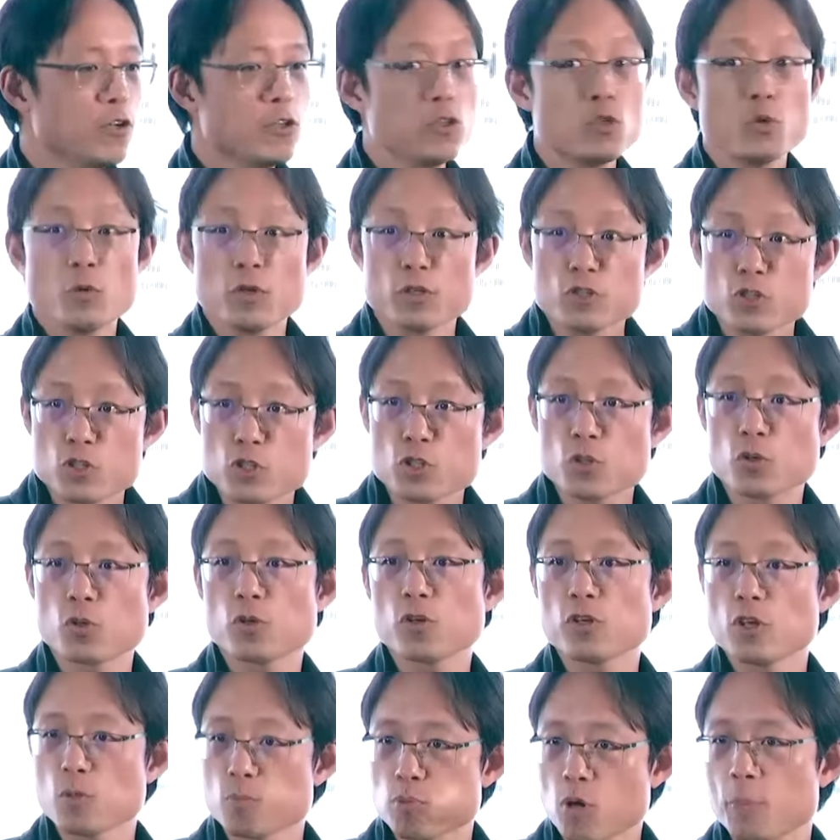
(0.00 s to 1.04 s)
to ensure
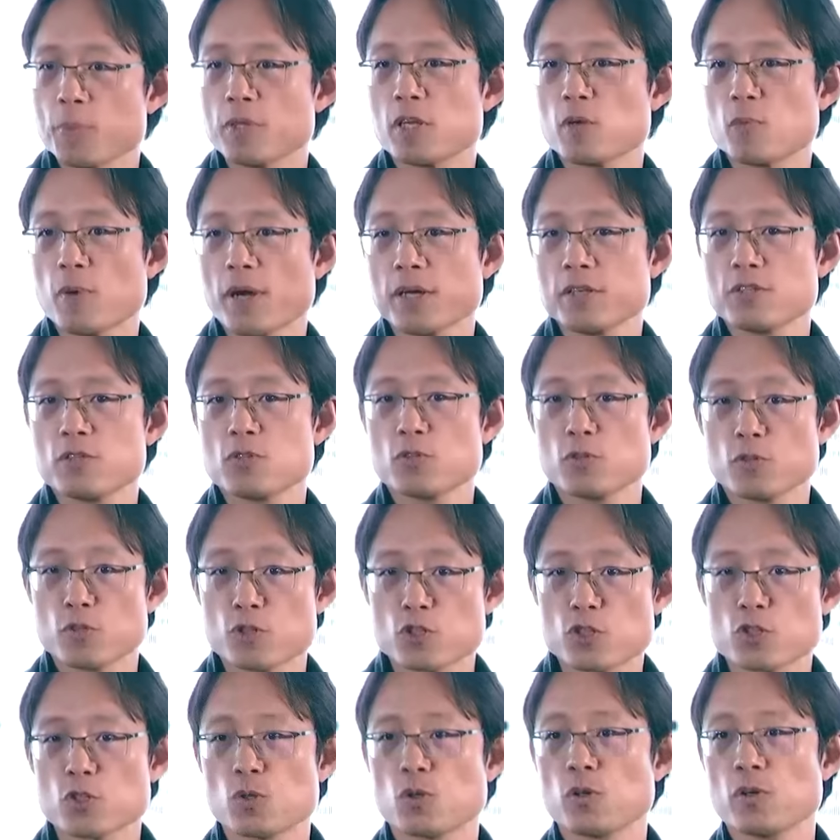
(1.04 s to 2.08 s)
your property rights, to
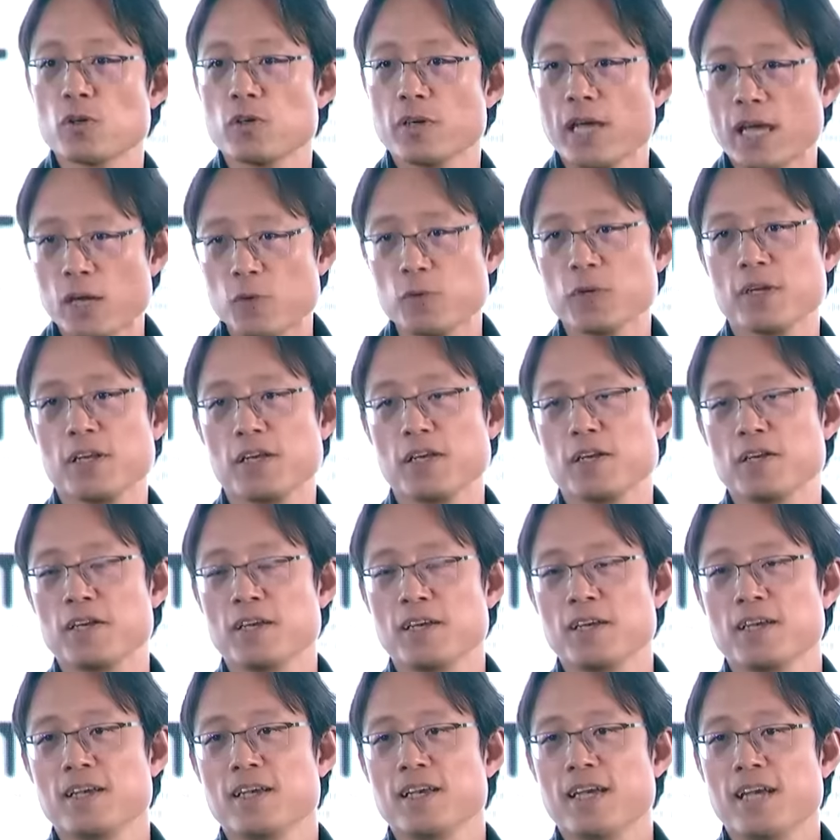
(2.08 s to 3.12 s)
ensure equity?
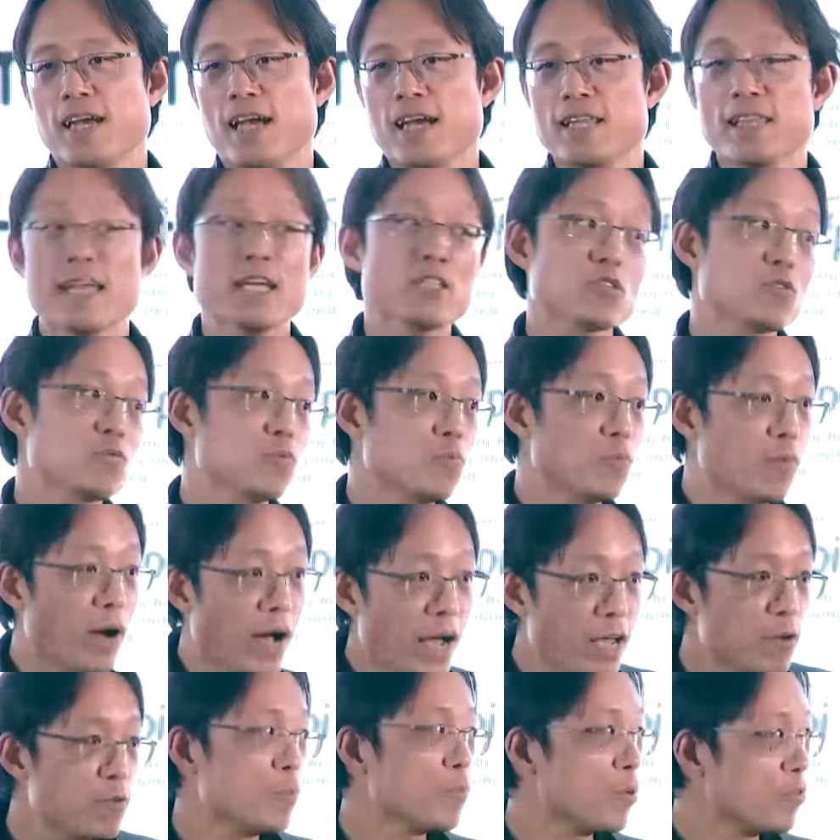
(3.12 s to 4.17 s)
And that's
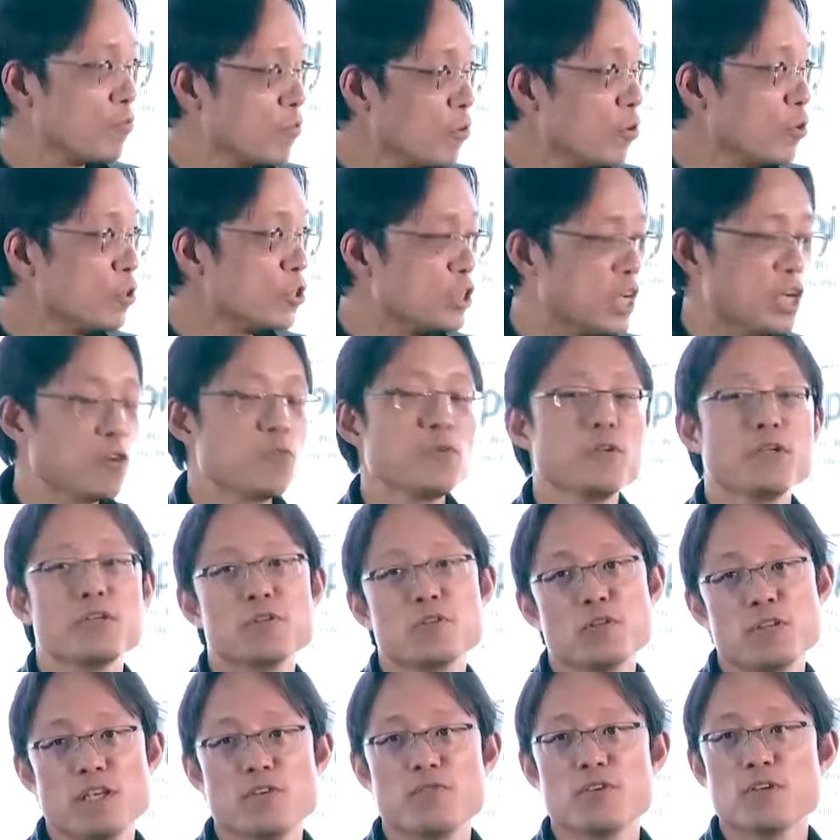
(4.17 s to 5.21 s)
why we prefer generally
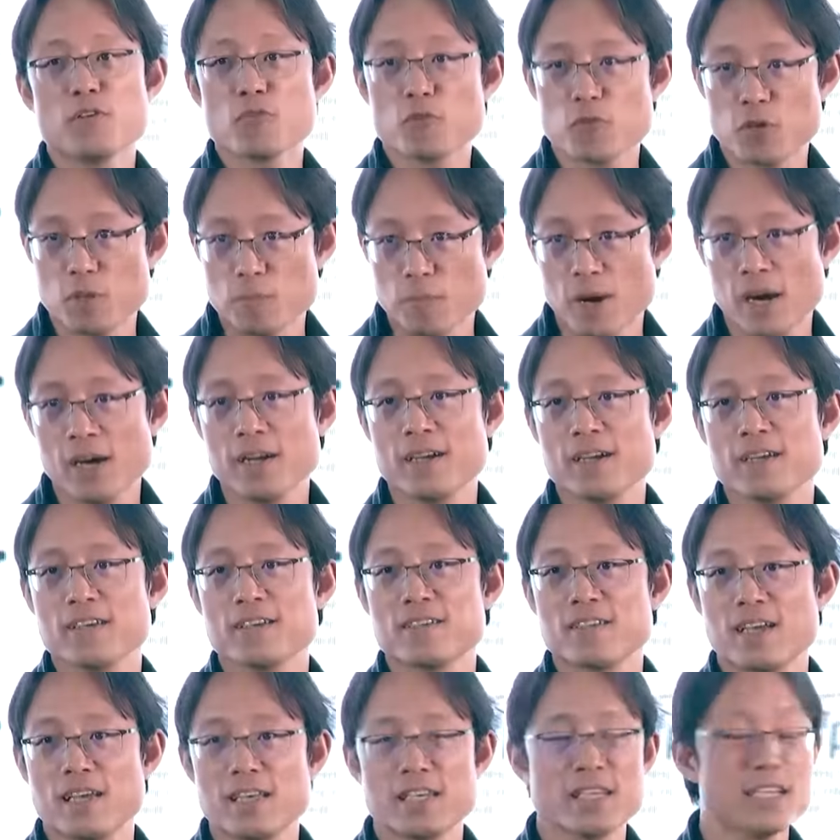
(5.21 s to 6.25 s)
to live in a free market
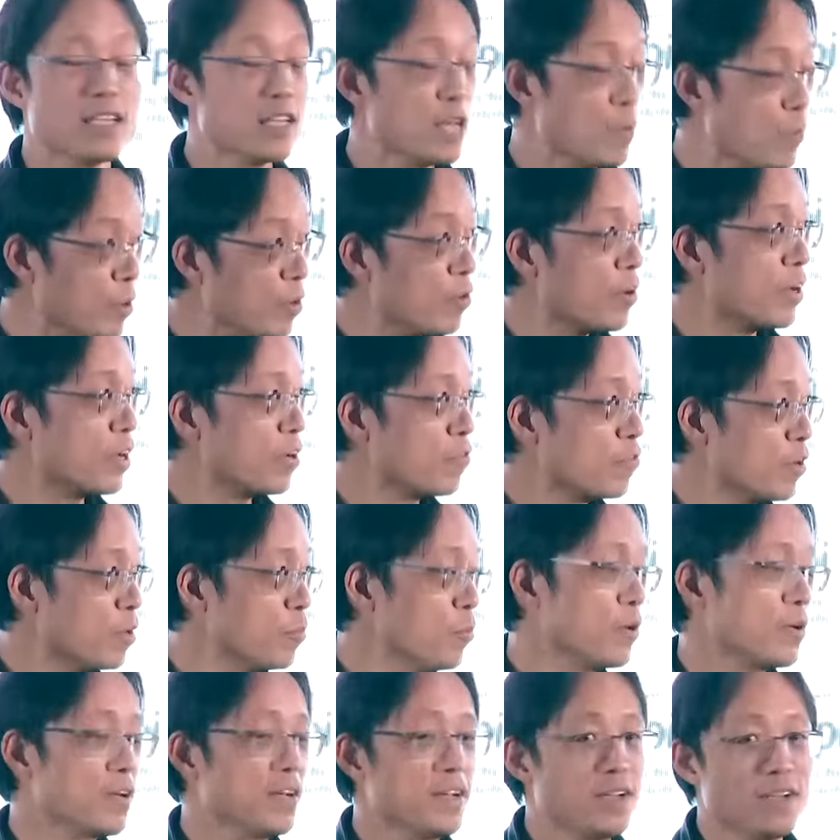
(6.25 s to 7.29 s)
and in a democratic
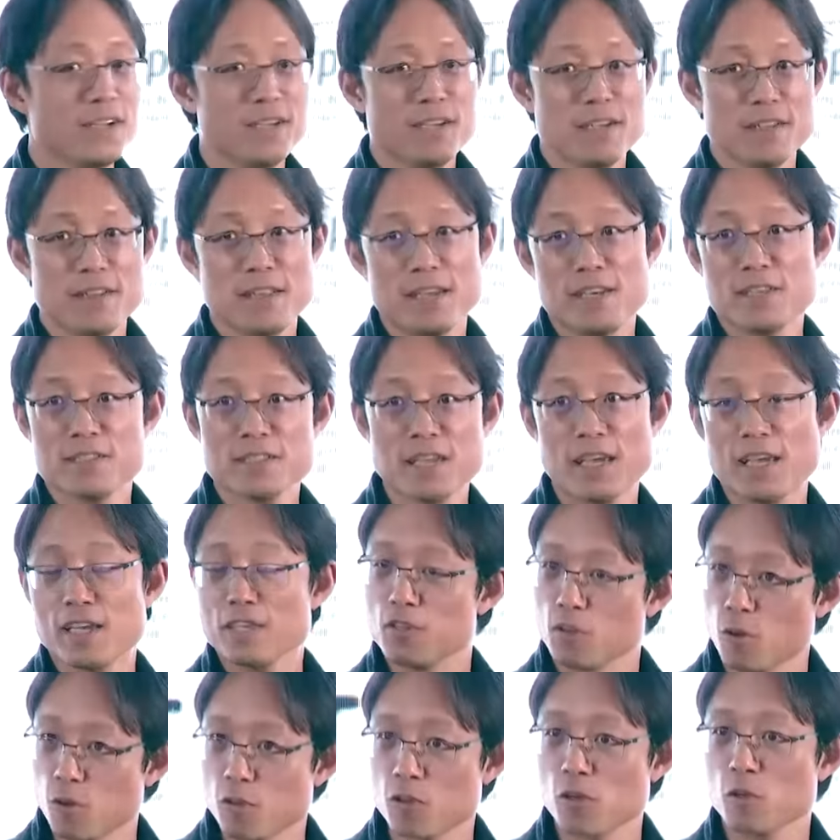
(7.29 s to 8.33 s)
framework than, say,
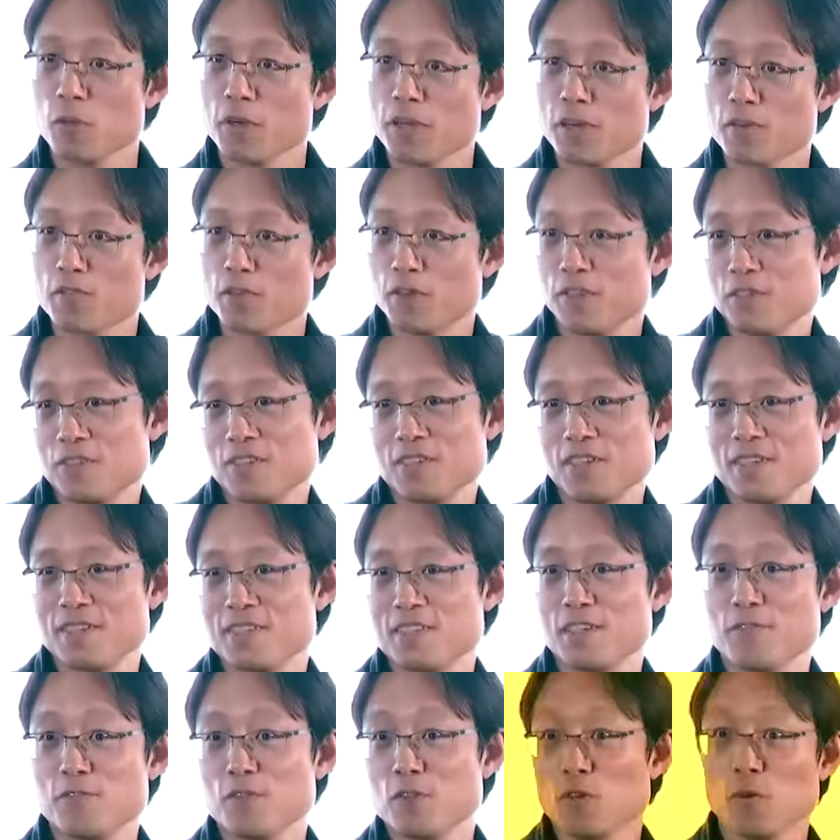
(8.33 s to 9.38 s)
in North Korea, for instance, even